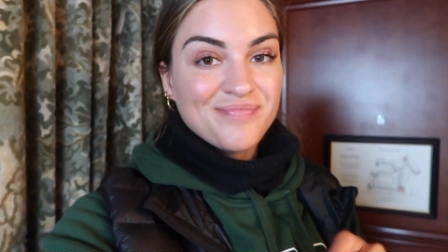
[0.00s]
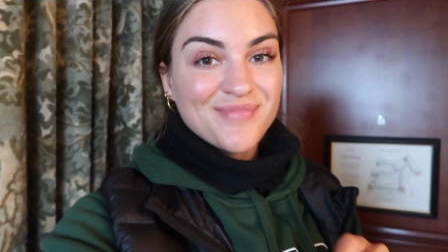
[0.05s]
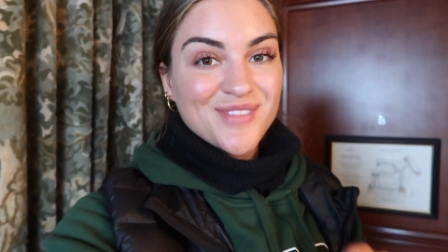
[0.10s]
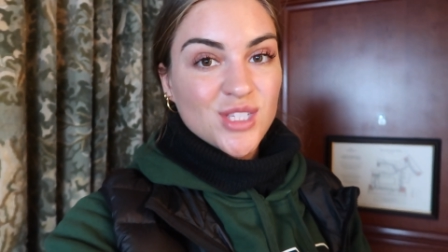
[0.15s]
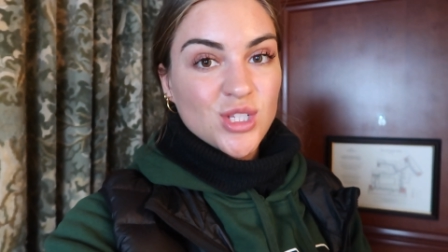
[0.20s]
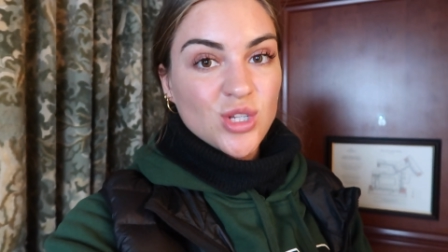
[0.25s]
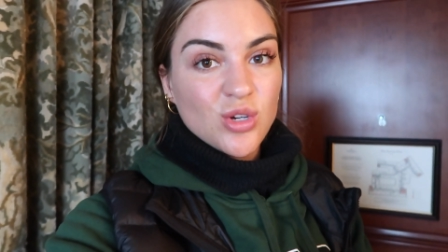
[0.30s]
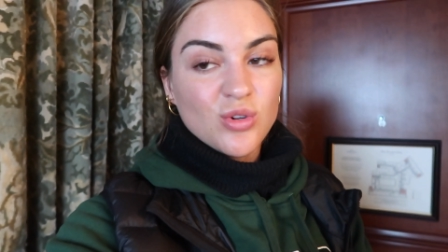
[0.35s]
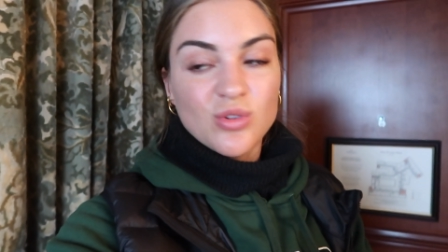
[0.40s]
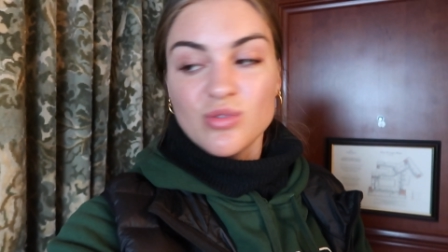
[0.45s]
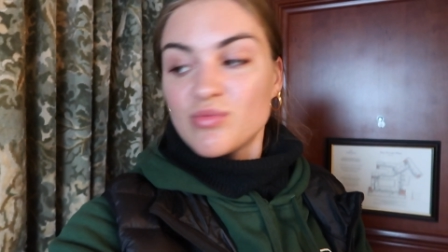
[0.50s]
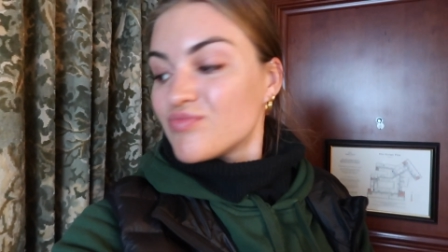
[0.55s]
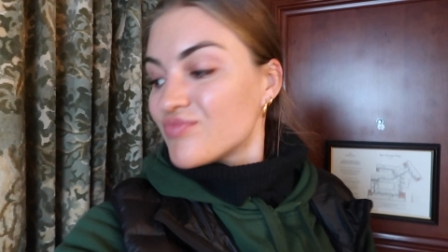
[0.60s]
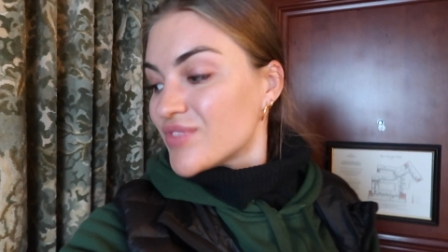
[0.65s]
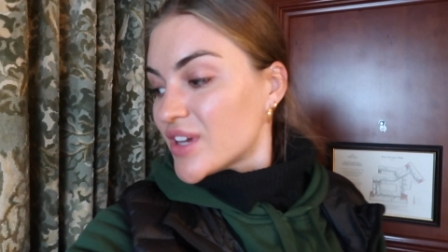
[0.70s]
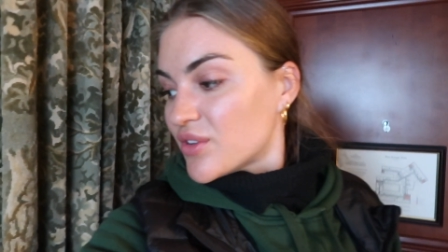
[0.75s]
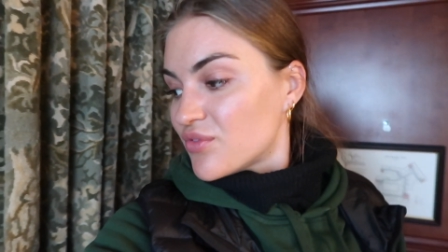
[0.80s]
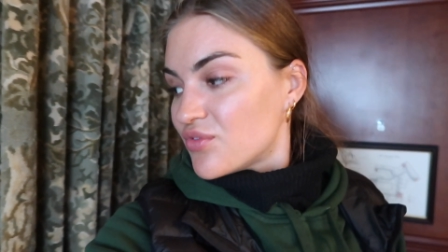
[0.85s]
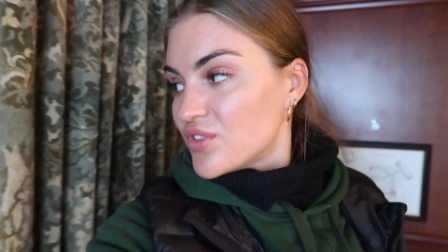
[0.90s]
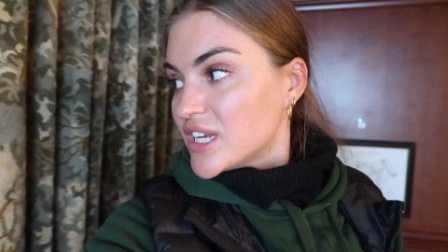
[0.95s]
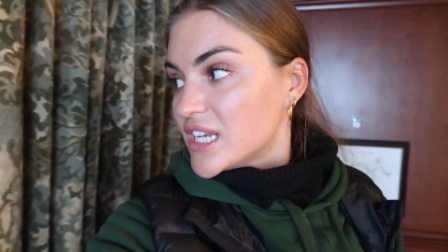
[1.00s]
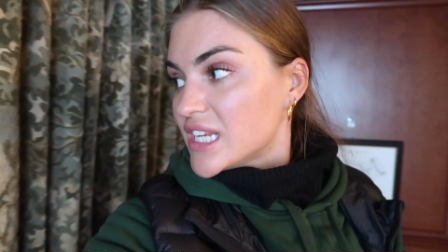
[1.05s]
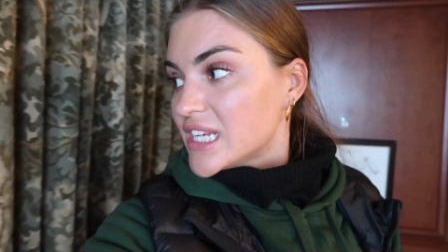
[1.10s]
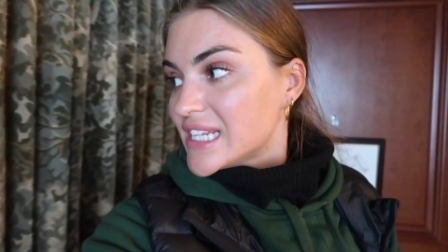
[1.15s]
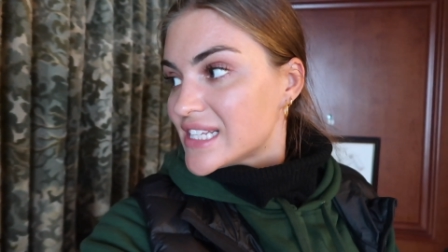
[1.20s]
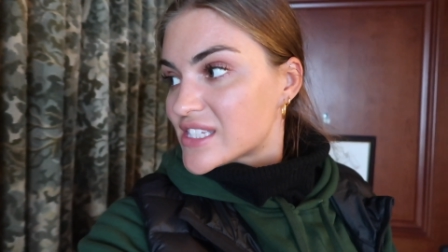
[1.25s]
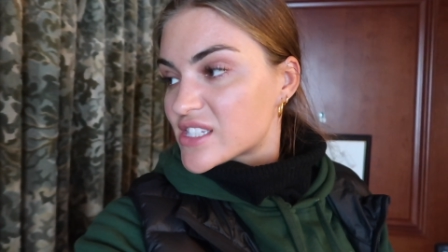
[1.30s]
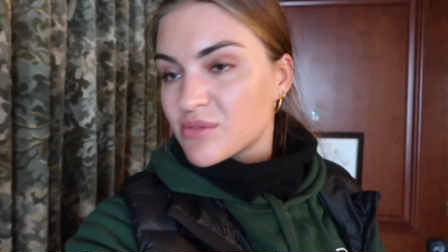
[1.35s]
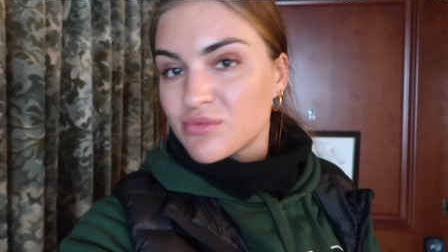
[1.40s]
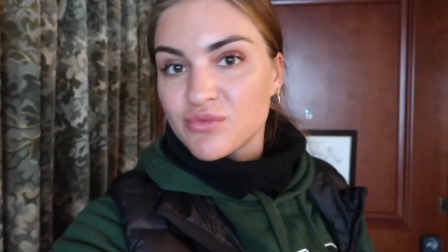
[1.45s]
So I really
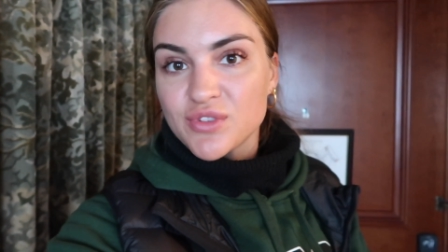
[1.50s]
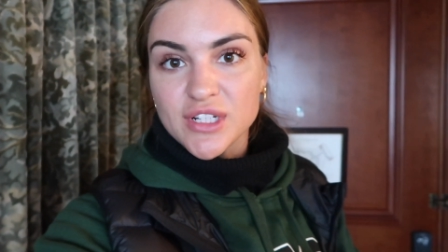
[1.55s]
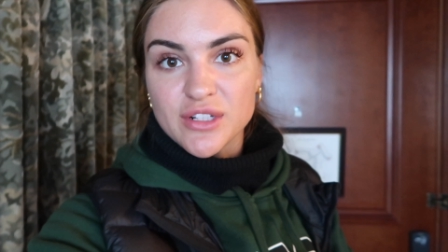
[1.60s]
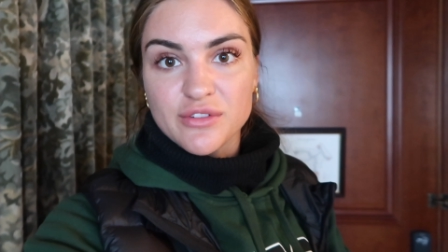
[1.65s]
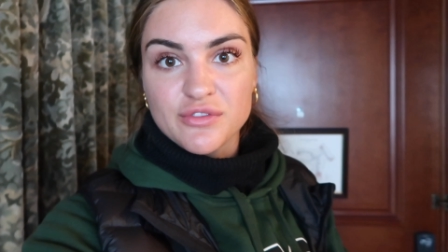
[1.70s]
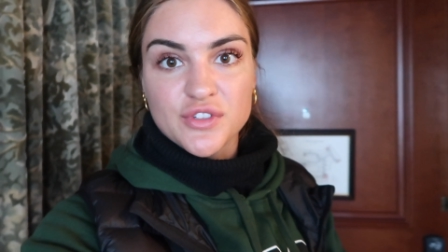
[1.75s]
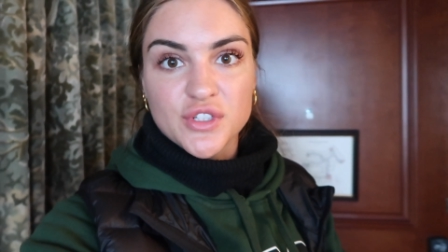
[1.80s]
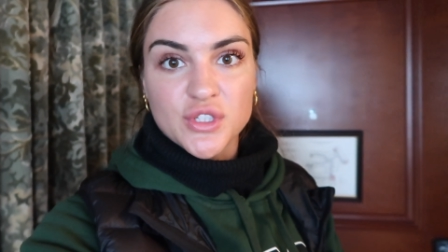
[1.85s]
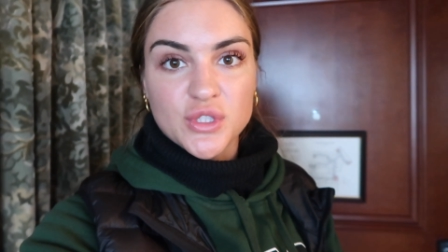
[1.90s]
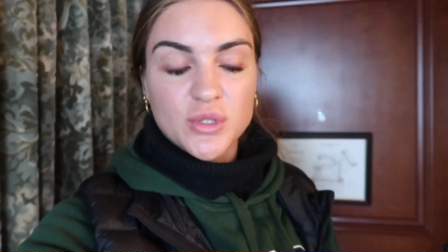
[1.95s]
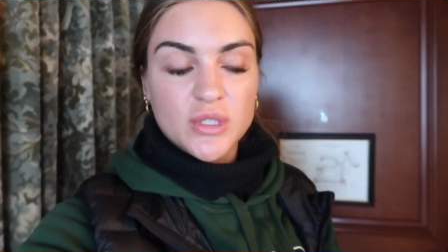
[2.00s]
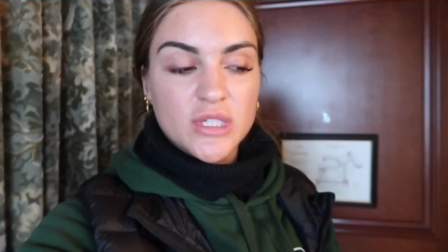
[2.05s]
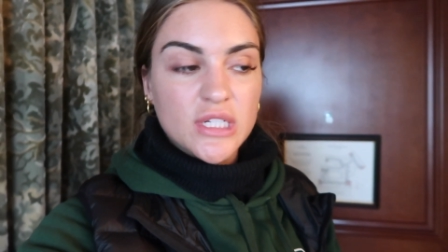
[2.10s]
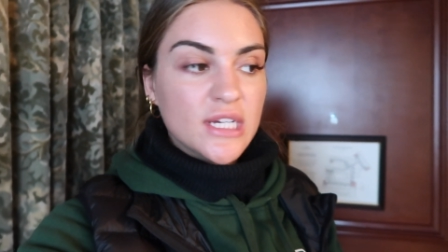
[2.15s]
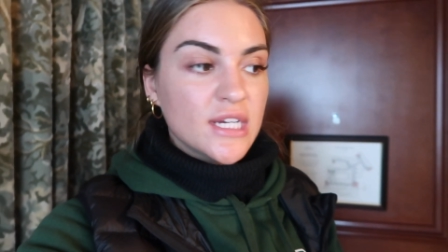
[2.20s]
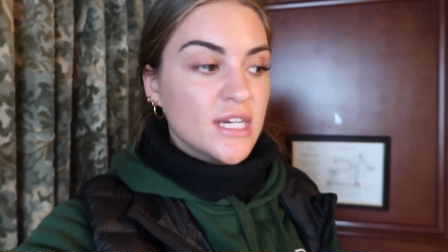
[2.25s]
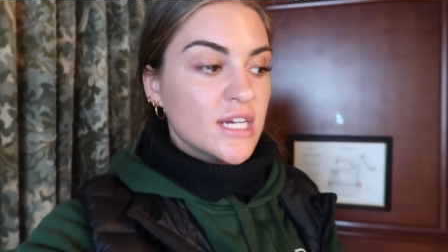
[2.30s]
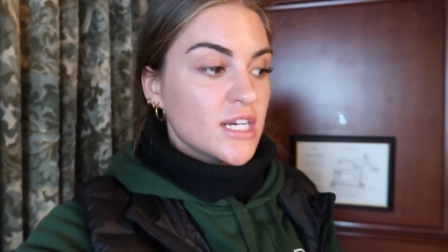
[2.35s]
need some real food.